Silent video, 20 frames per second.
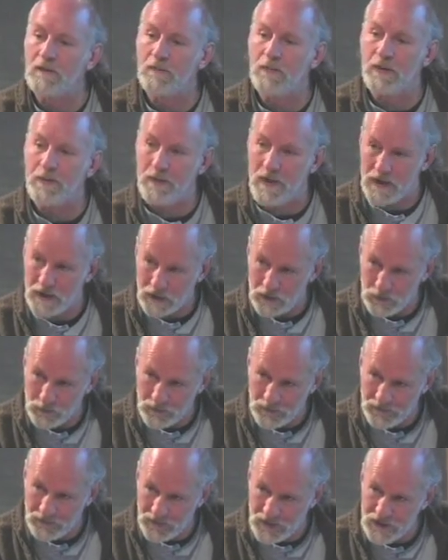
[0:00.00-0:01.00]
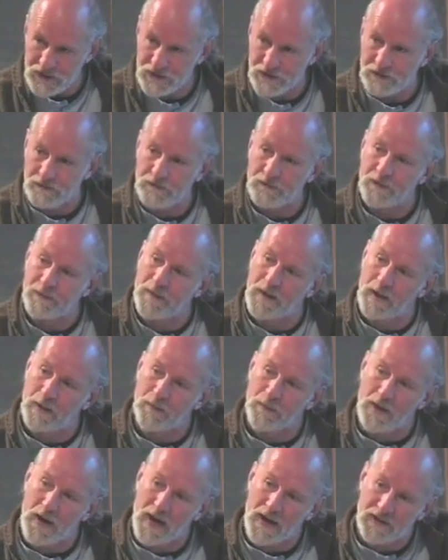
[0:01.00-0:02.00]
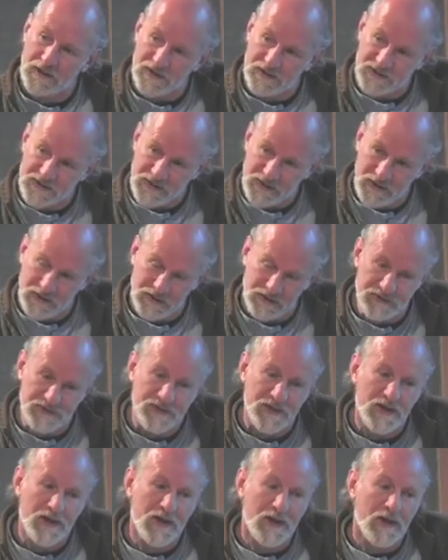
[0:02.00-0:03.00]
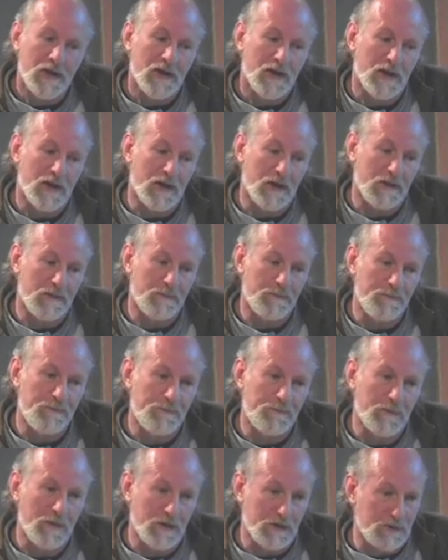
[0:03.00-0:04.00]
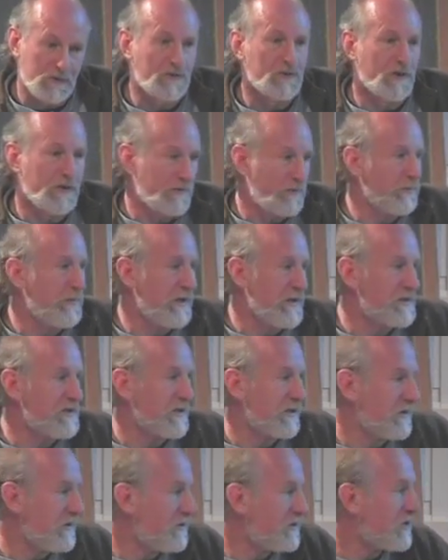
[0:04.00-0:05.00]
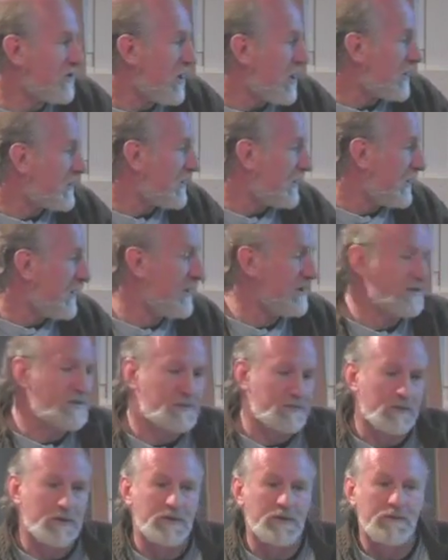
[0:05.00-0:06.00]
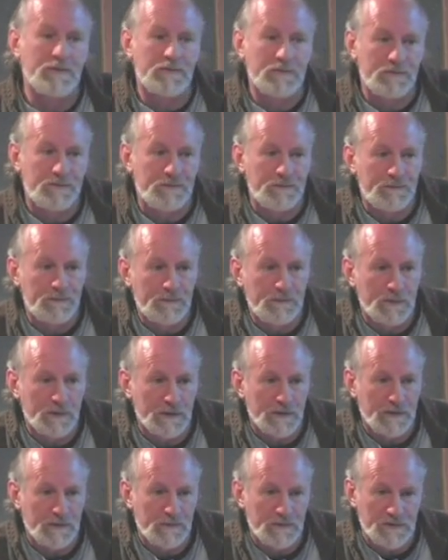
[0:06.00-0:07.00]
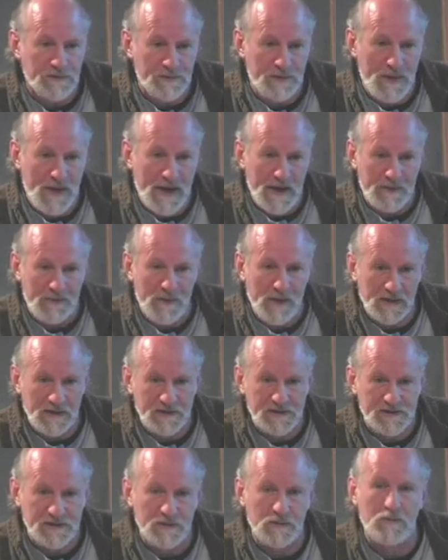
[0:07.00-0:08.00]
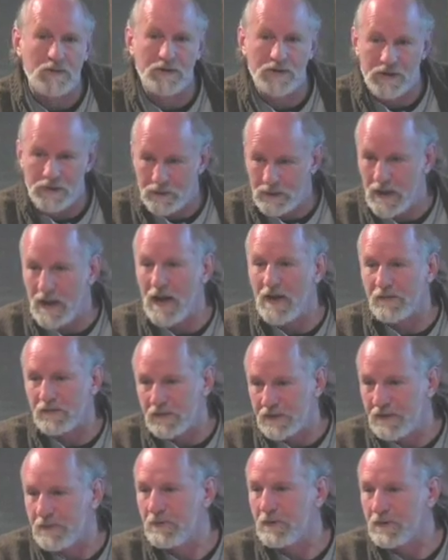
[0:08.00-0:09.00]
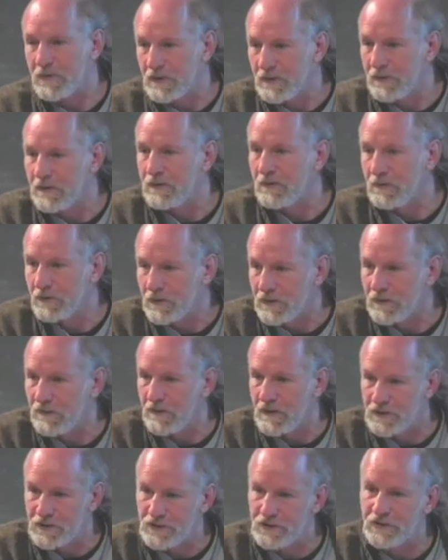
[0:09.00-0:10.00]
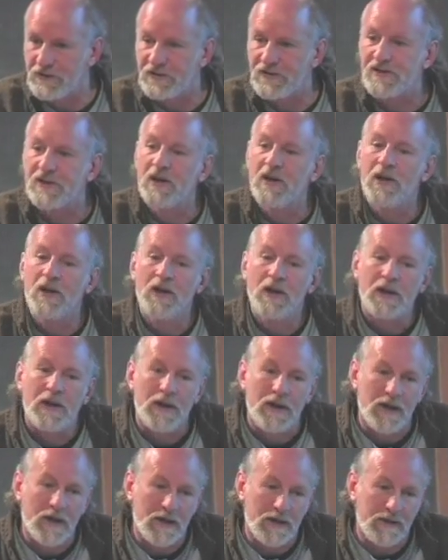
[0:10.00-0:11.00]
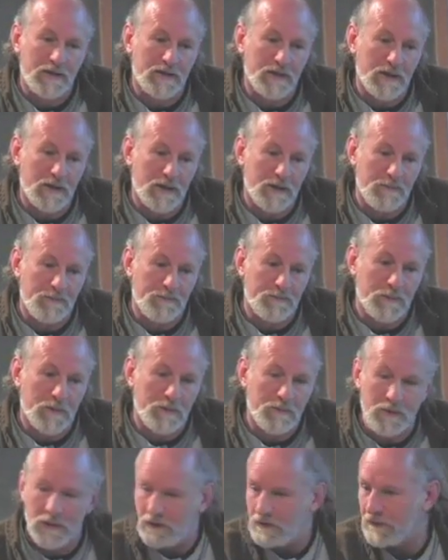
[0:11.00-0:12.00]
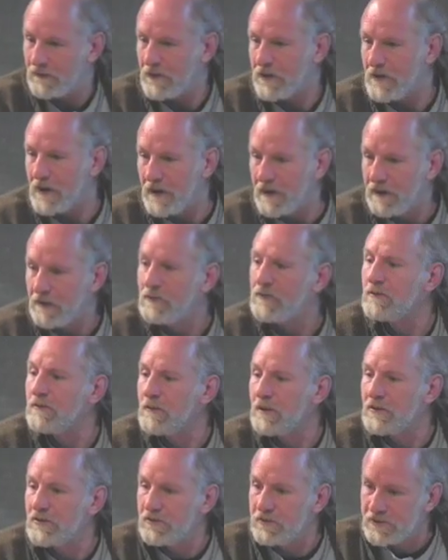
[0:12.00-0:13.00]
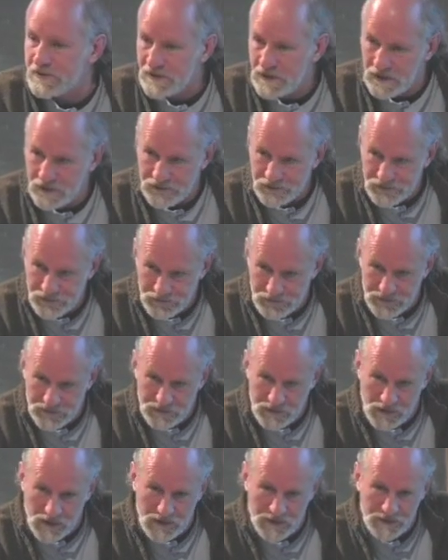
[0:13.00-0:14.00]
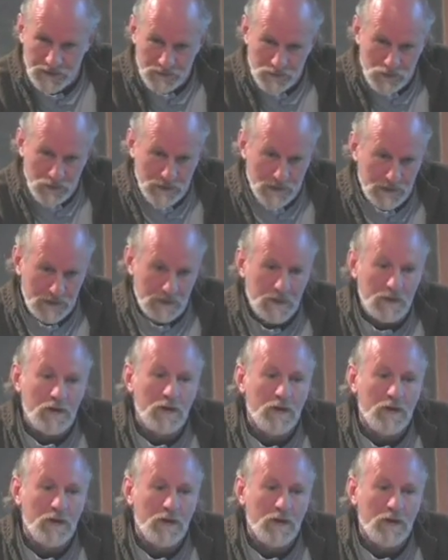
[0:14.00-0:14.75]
the medical profession for malpractice things, and basically talk against what he believed was bad medicine while they went after him with the vengeance. And middle of the night, went to his house, 3 o'clock in the morning,